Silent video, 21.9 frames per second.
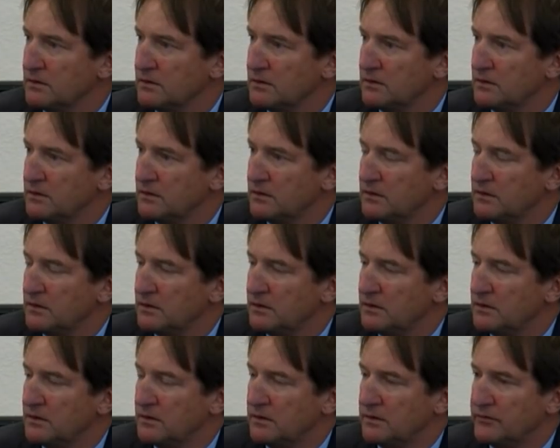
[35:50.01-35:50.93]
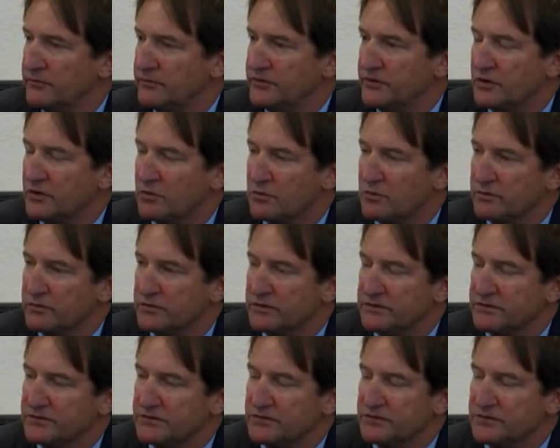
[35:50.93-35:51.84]
been overturned. The,
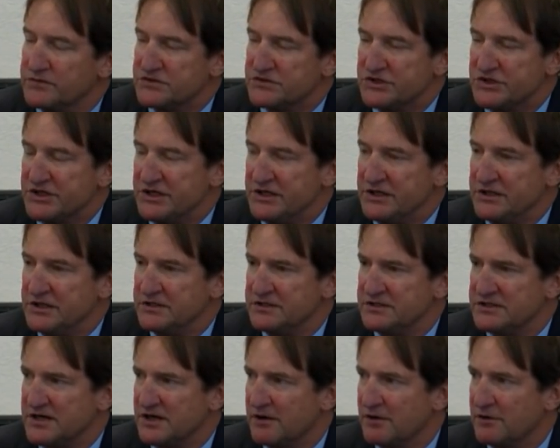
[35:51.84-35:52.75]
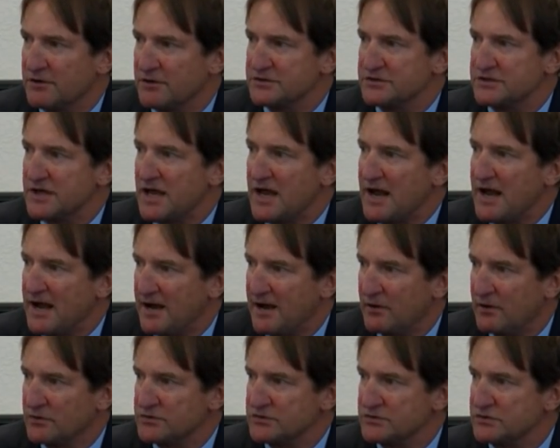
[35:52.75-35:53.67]
the, the scene in Tara's
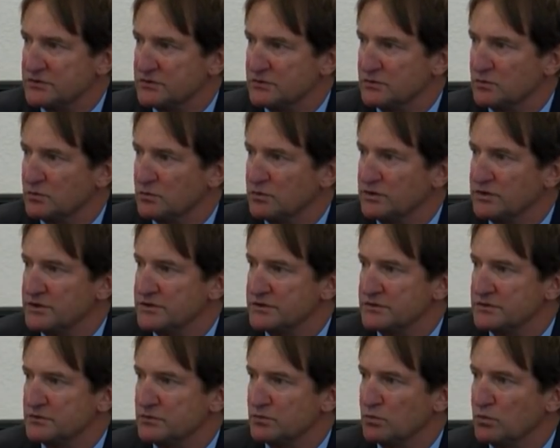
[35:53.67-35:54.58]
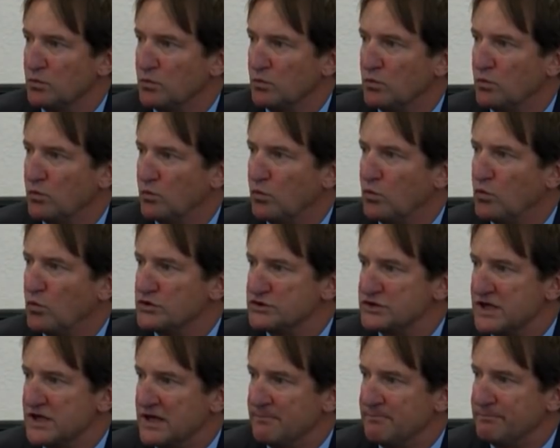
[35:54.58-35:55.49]
house was,
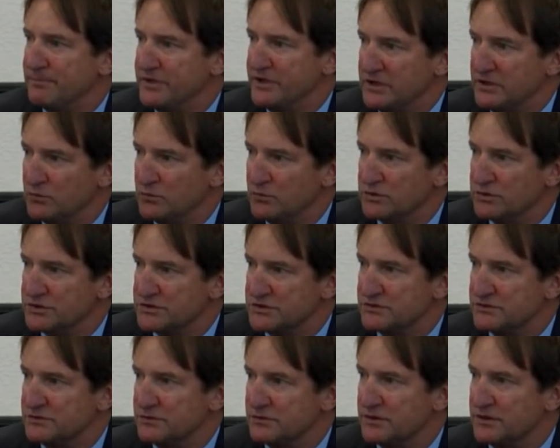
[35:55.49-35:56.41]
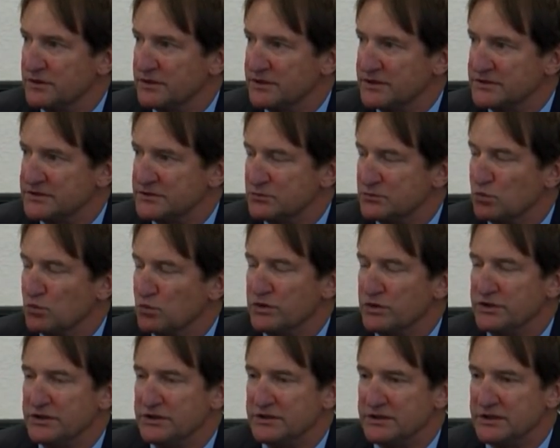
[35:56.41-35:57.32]
was ambiguous to us.
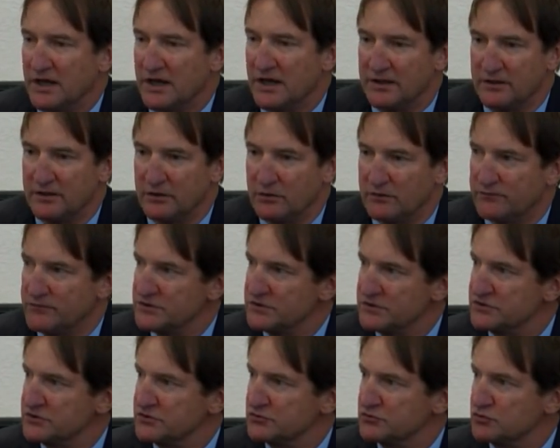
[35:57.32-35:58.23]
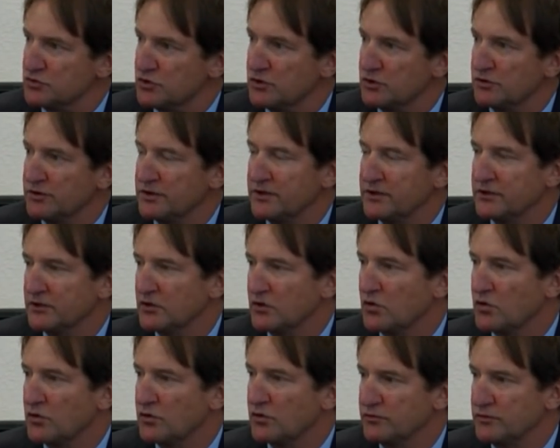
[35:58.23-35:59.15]
We did not know if a struggle had
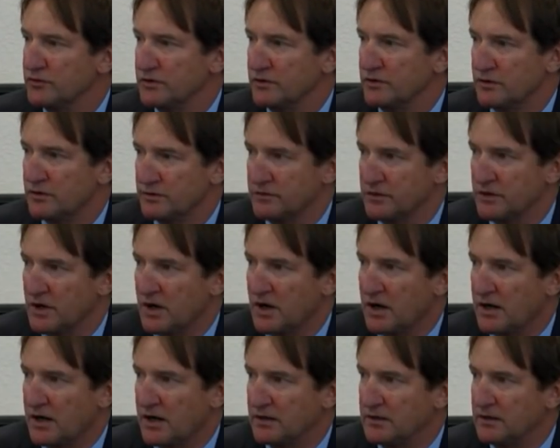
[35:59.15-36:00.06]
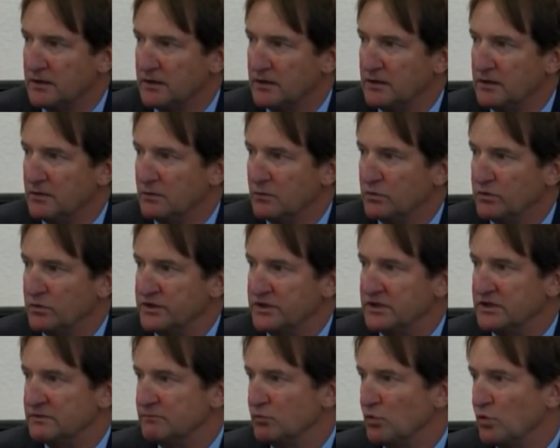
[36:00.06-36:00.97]
occurred there or not. We
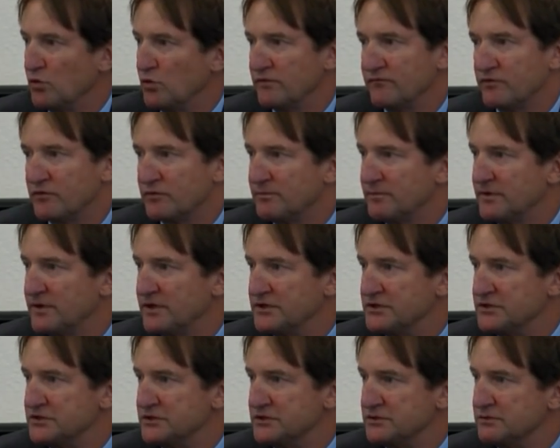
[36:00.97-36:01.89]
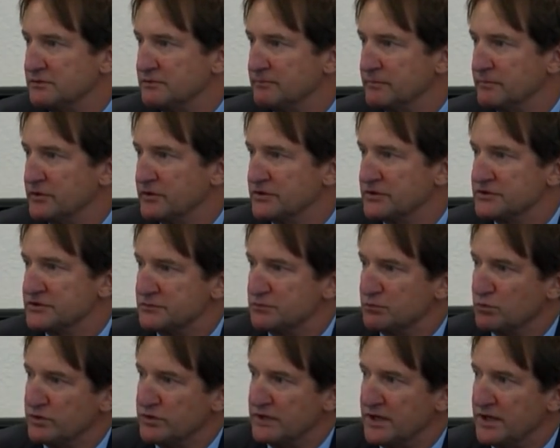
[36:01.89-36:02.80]
needed more information because
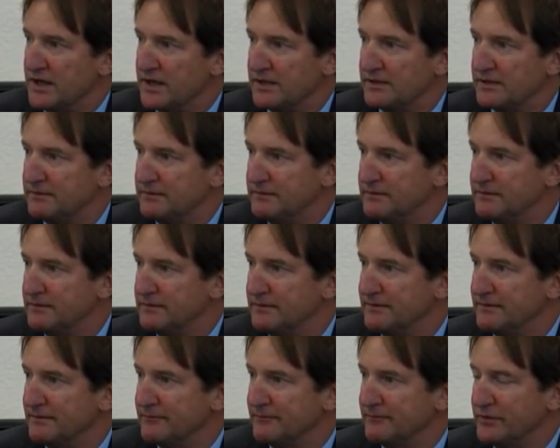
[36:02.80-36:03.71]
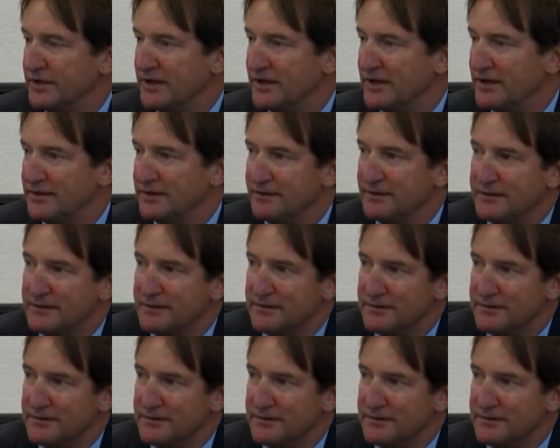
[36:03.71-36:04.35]
we had, we had,